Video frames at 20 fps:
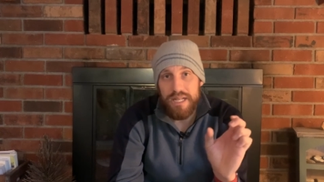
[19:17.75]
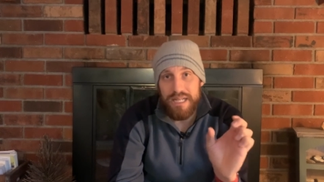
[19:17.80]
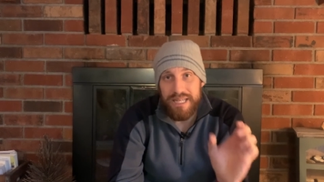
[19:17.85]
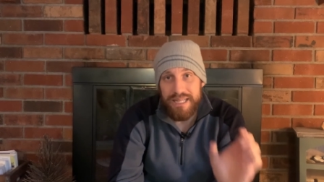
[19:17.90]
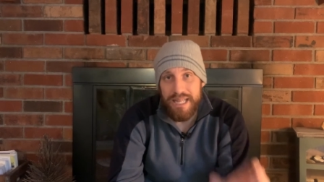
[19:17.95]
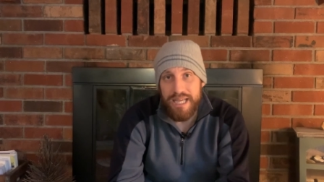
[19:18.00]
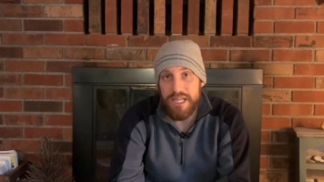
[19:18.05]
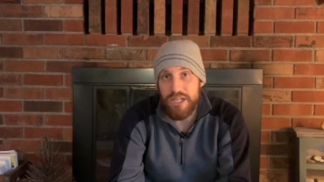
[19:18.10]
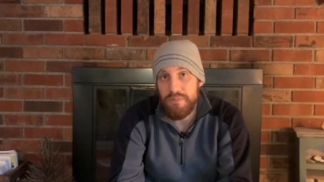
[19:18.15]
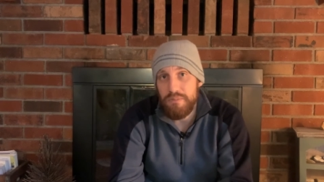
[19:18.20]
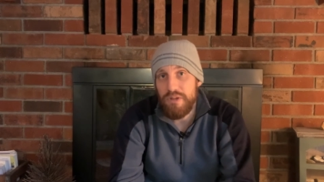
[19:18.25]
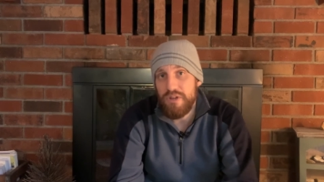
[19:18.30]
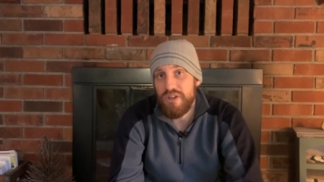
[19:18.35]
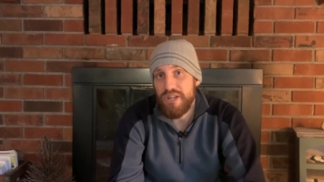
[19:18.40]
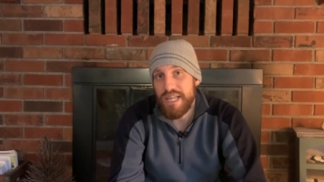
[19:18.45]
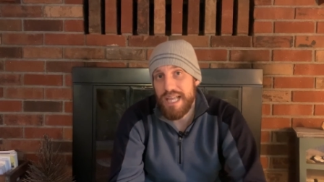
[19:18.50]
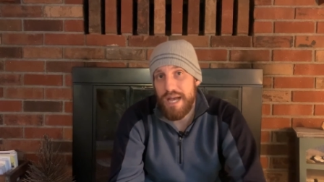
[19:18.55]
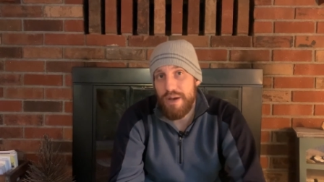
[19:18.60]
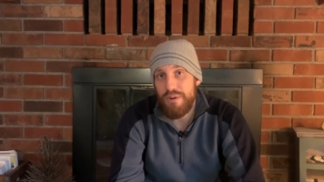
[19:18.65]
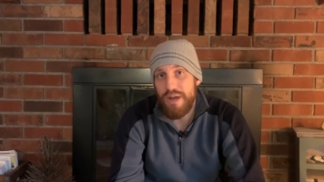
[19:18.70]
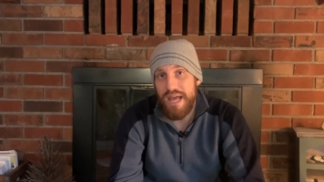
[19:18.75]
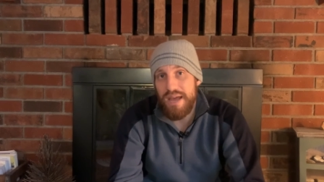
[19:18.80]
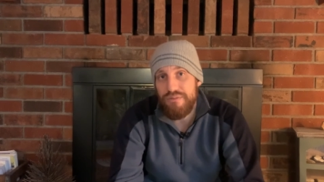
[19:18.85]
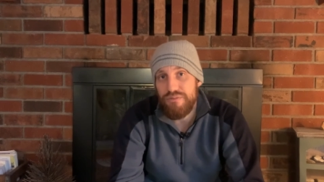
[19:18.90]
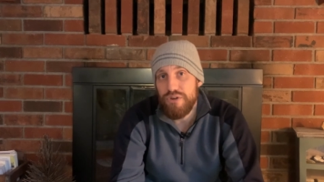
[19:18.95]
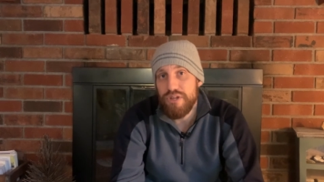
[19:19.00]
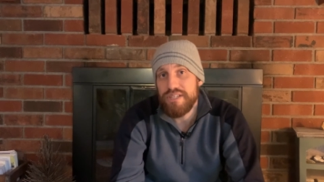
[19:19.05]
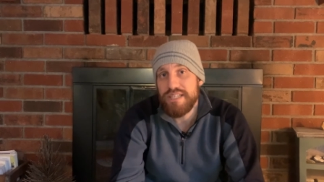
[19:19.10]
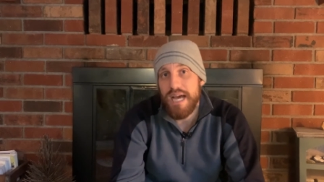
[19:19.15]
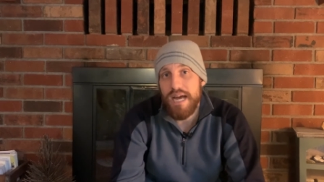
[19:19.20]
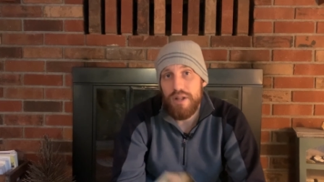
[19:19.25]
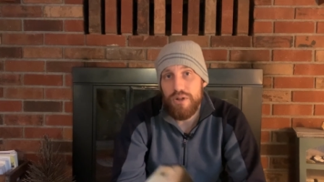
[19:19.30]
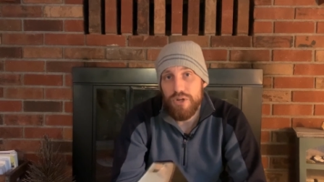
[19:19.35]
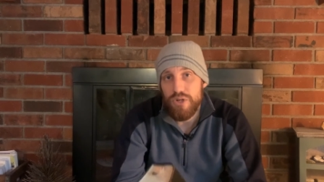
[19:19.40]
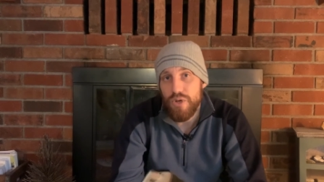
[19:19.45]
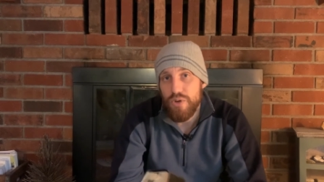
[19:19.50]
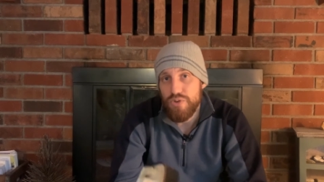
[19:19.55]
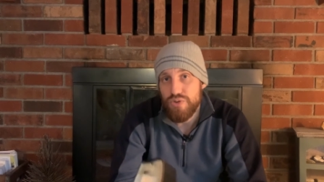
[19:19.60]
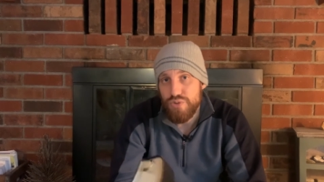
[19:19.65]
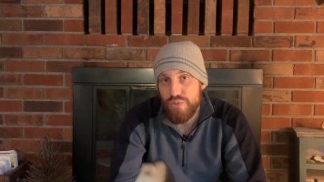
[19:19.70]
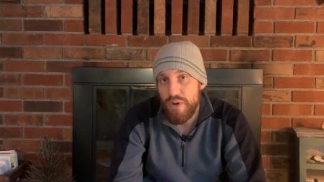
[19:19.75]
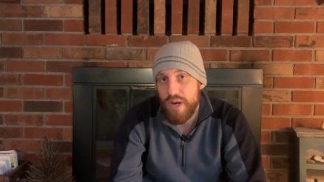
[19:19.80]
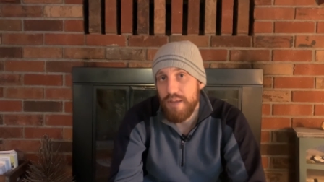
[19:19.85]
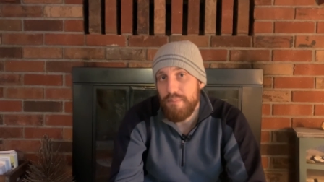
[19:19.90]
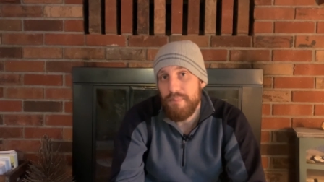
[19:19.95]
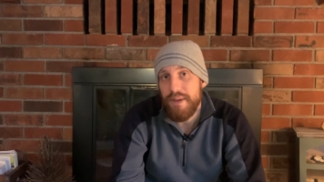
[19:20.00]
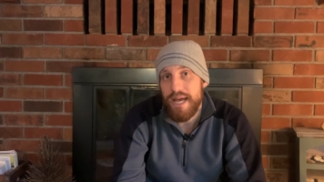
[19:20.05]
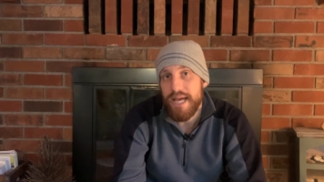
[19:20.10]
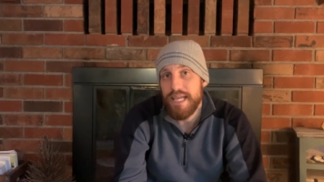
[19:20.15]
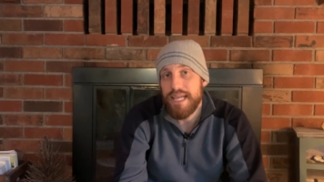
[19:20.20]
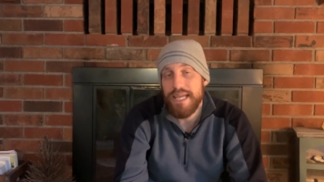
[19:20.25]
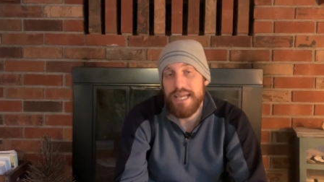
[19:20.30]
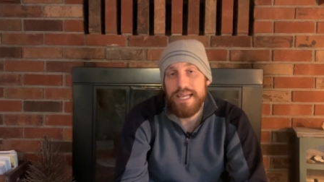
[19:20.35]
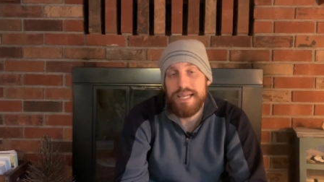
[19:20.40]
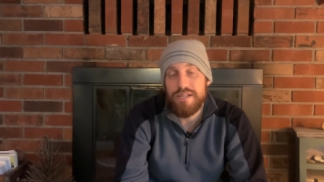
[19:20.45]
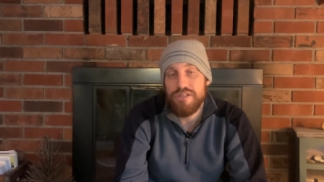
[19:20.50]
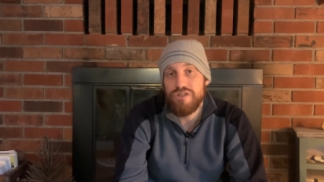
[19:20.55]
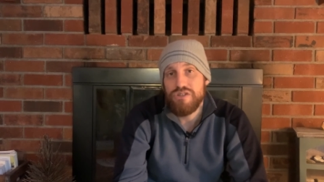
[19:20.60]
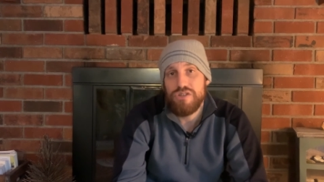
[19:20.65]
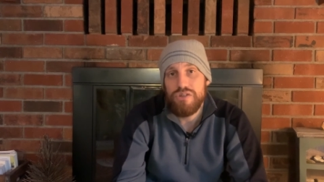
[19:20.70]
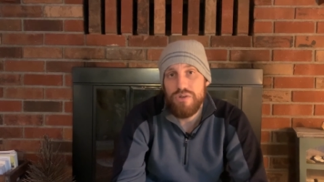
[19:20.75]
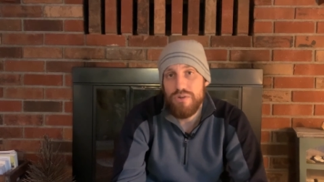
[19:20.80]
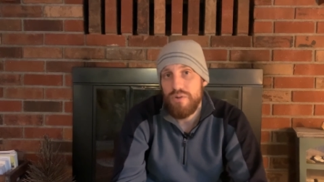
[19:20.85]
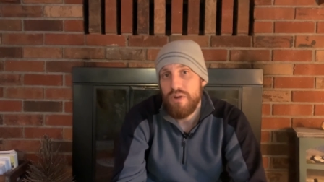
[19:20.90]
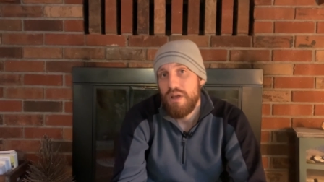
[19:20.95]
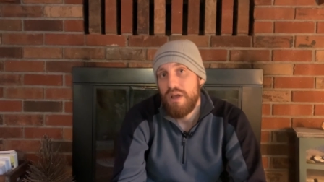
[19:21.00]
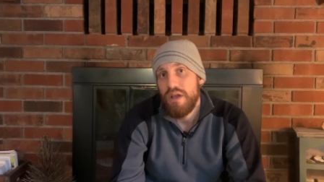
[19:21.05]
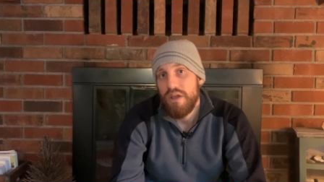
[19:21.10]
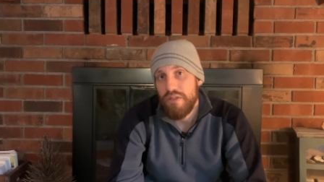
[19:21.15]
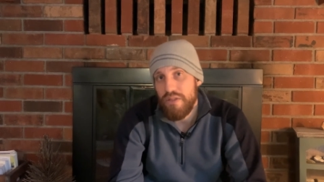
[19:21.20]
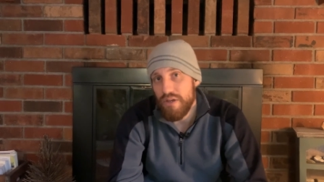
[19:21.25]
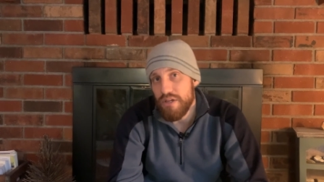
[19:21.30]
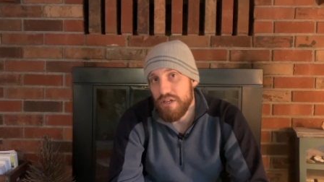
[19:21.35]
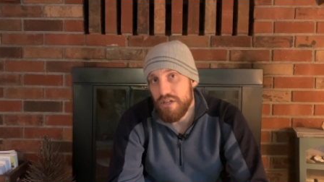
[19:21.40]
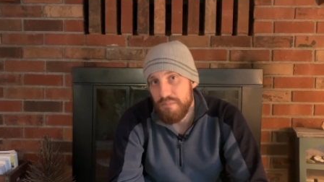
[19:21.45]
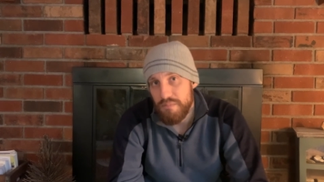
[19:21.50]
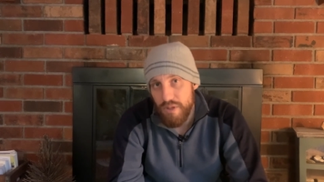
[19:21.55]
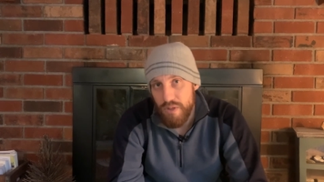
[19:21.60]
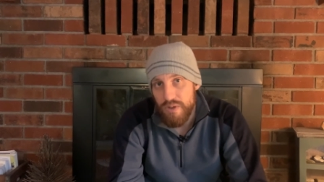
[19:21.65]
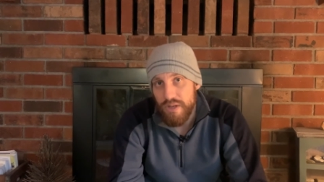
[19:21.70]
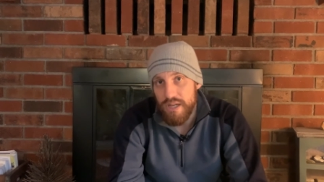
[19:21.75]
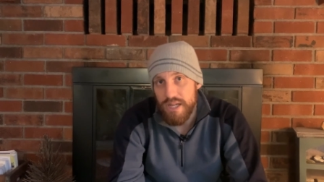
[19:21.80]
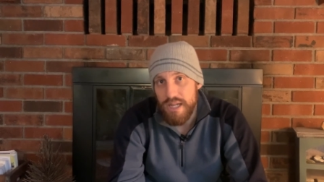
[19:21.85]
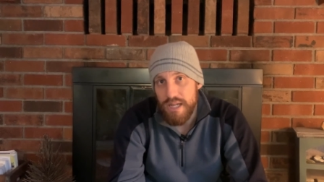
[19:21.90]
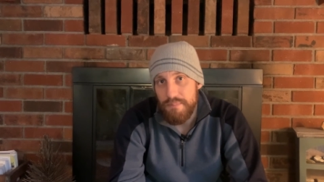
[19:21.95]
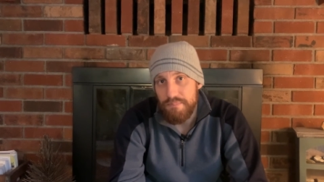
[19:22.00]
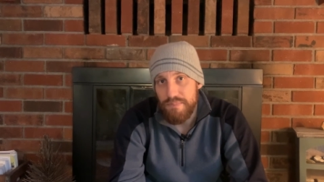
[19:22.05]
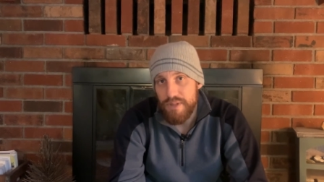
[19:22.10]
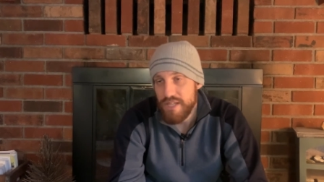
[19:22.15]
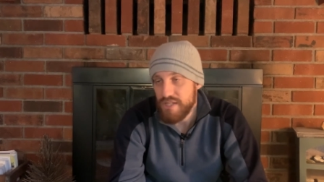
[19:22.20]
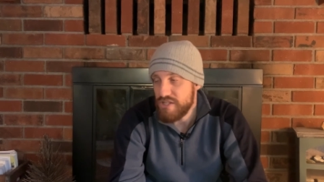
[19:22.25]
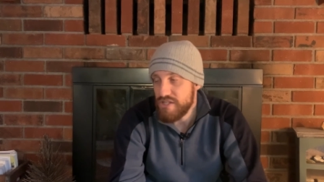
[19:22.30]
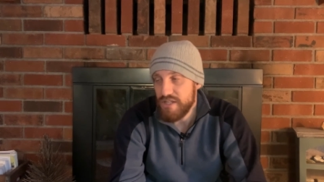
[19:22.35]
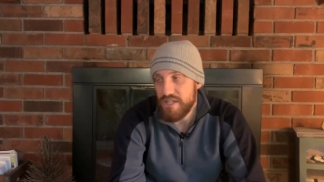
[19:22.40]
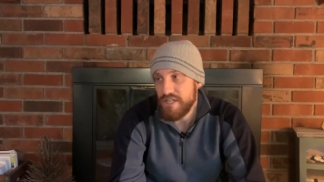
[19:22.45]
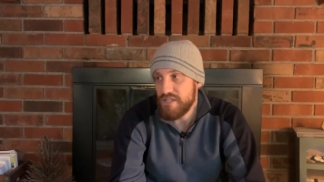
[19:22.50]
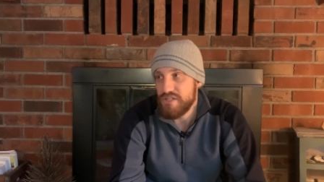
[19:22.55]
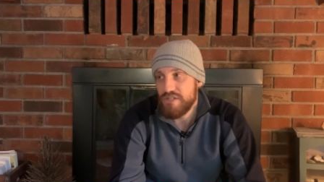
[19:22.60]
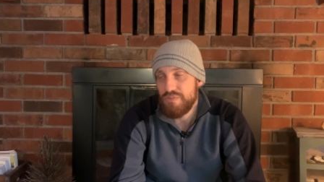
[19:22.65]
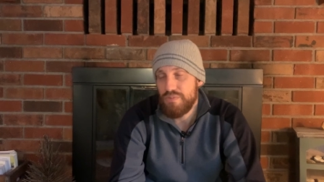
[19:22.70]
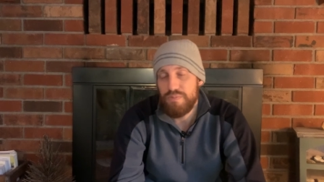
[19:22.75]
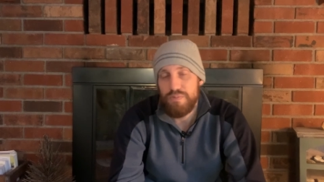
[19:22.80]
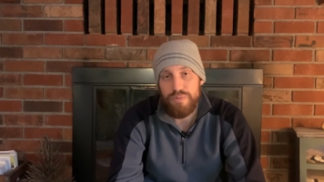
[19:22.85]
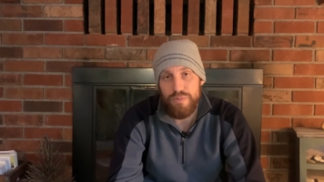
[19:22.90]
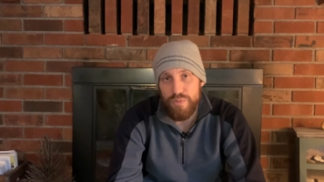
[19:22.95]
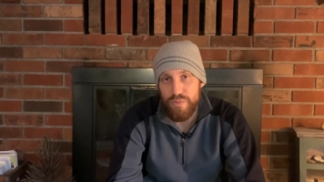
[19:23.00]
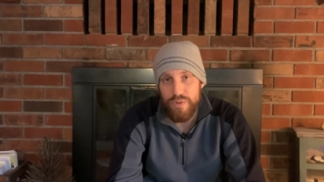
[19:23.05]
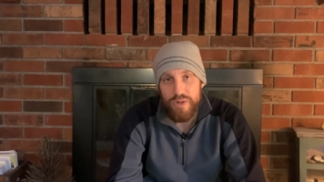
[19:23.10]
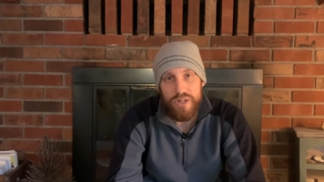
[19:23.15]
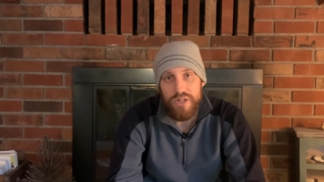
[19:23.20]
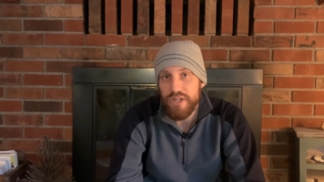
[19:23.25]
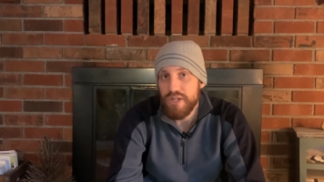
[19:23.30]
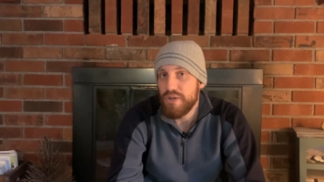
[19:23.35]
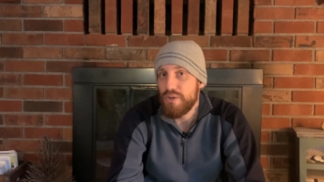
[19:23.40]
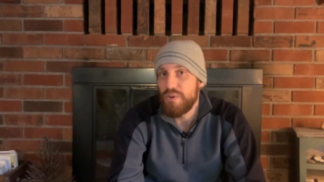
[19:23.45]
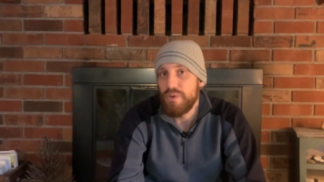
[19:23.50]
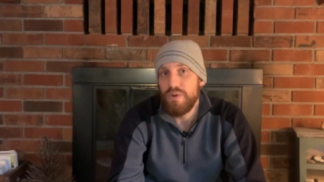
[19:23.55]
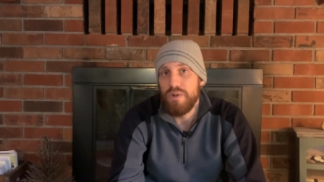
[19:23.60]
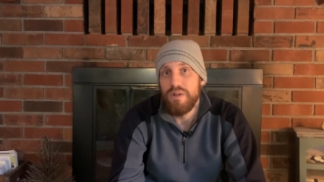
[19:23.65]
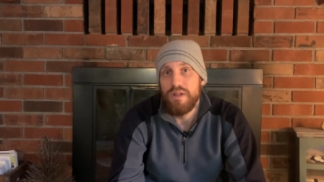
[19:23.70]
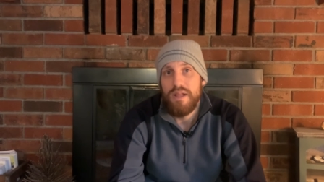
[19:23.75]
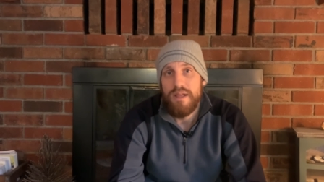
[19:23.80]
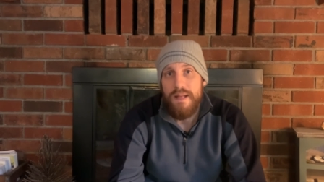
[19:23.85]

And in that community account, every dollar goes right back into the community. It's it's really cool.